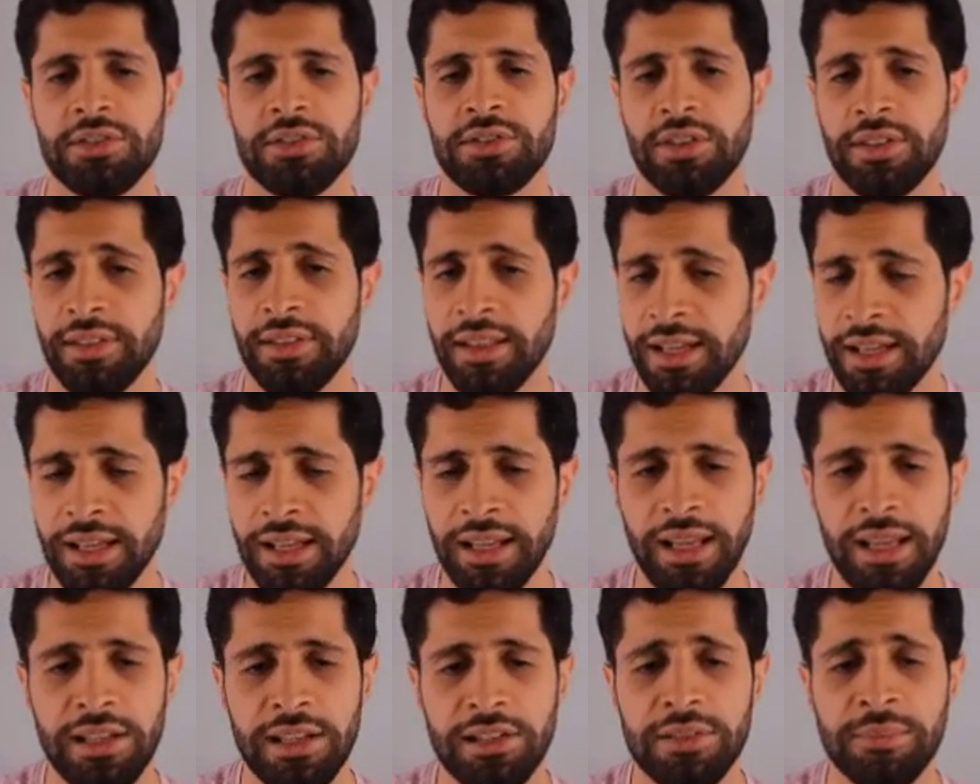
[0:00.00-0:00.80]
So in that
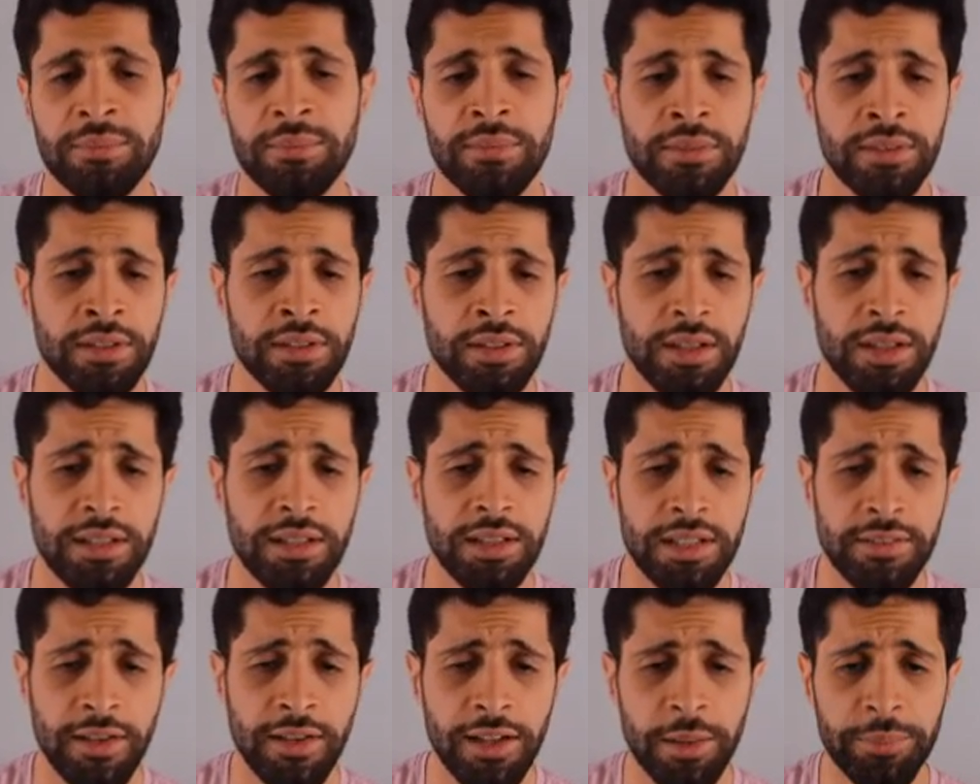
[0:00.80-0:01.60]
case,
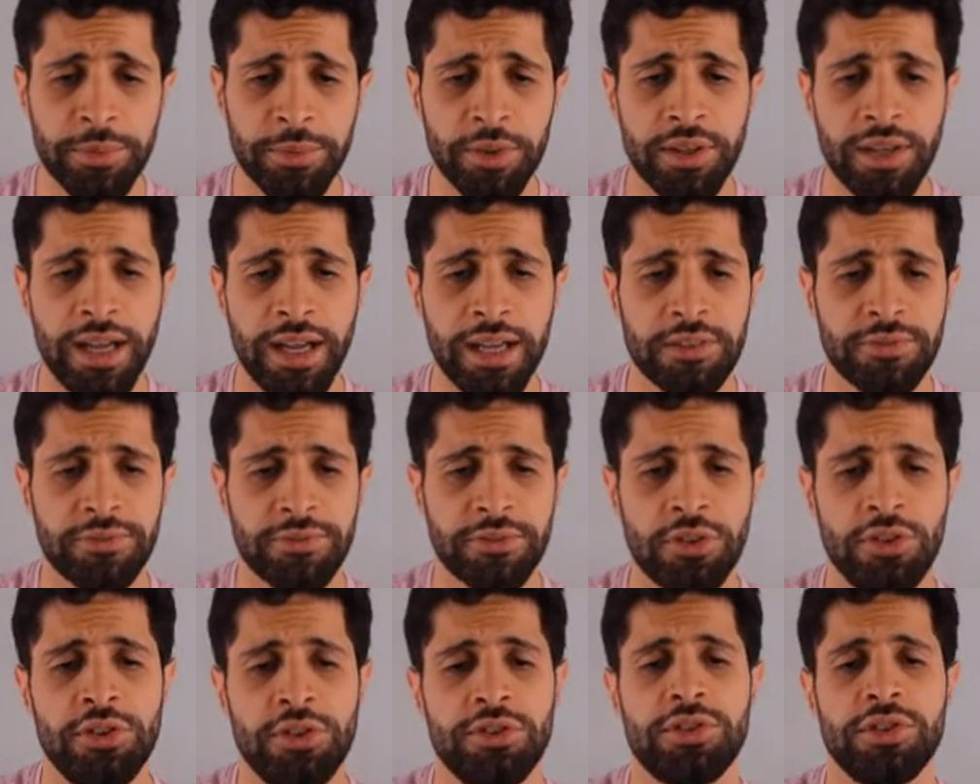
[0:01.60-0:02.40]
develop your knights
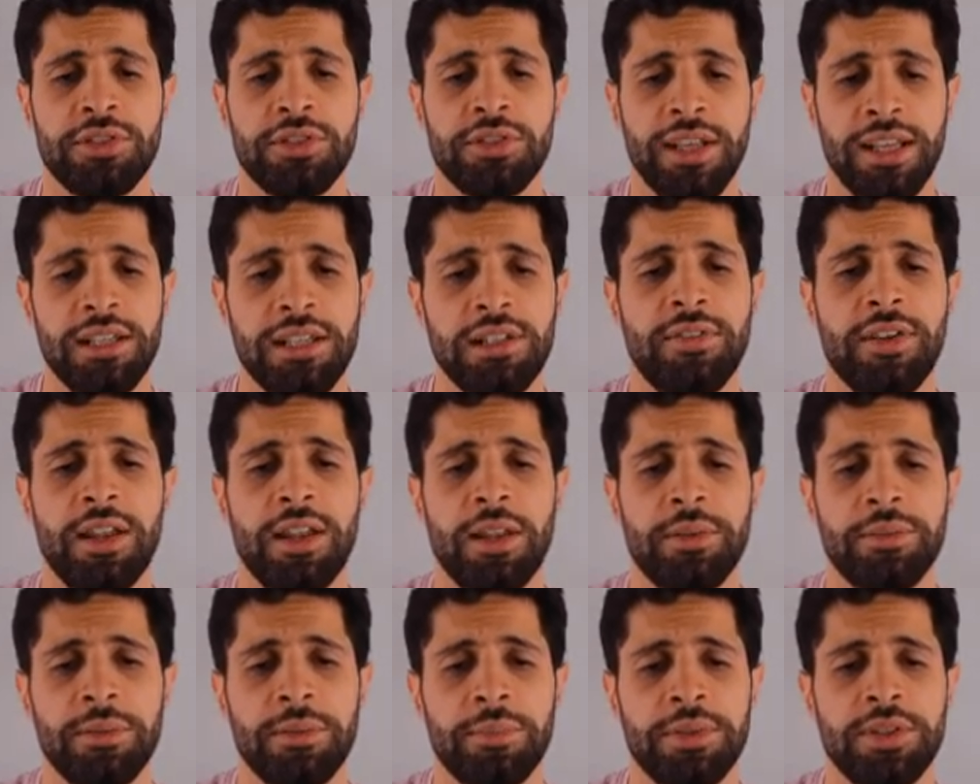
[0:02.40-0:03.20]
first, you then
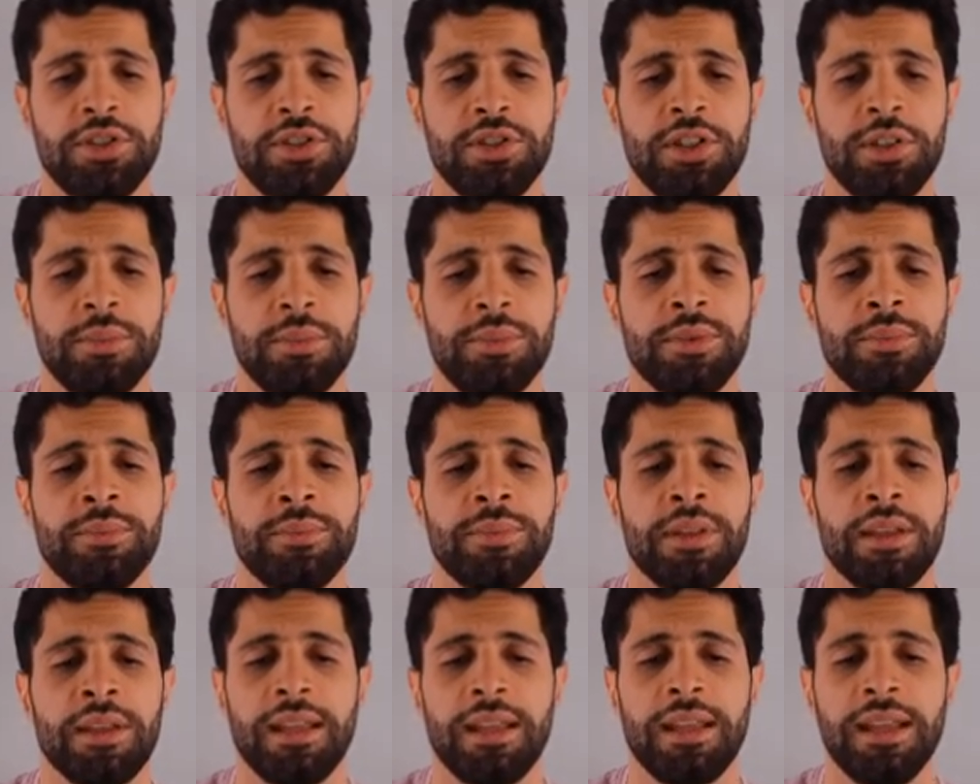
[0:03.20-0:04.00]
develop your bishops,
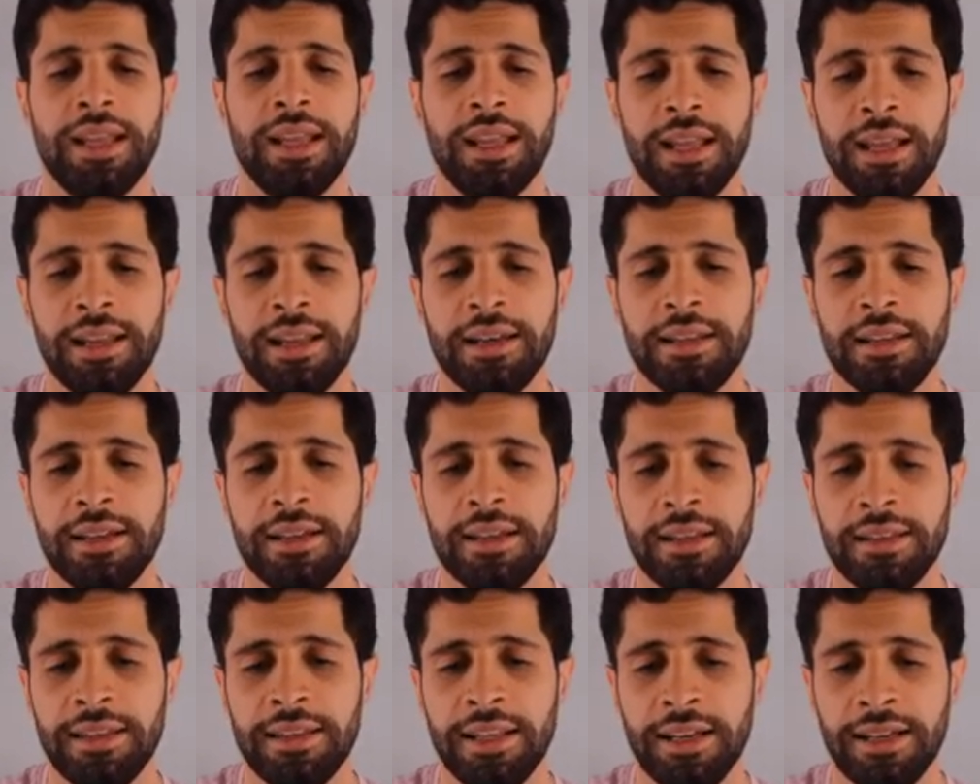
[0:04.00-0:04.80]
and
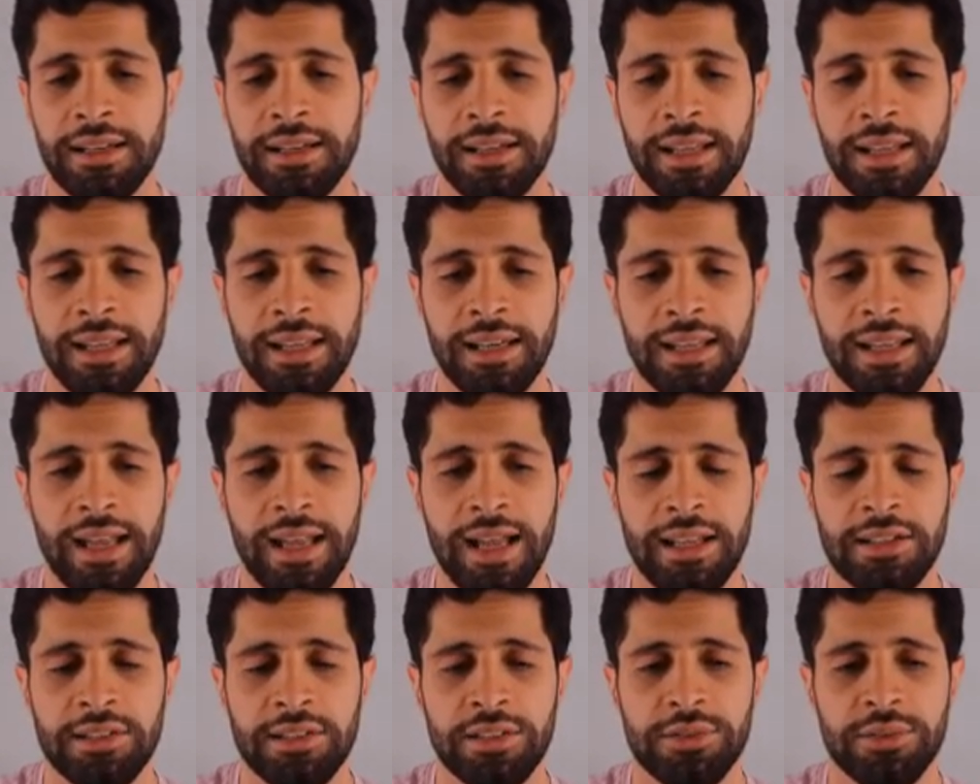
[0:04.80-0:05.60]
then again
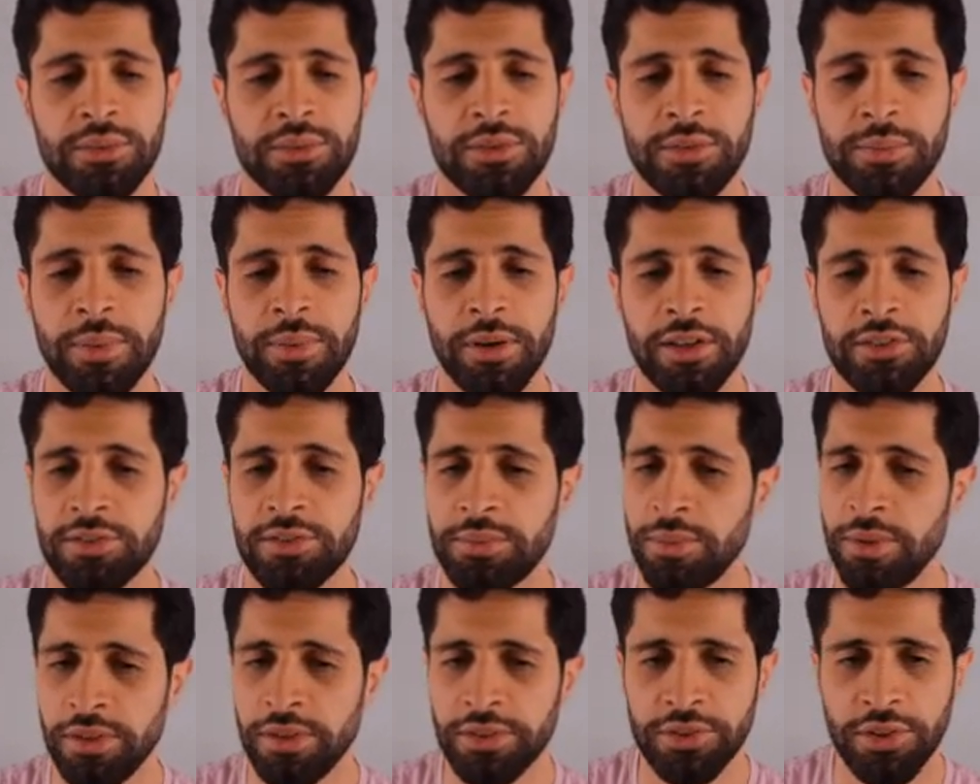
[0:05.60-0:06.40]
castle as soon as possible.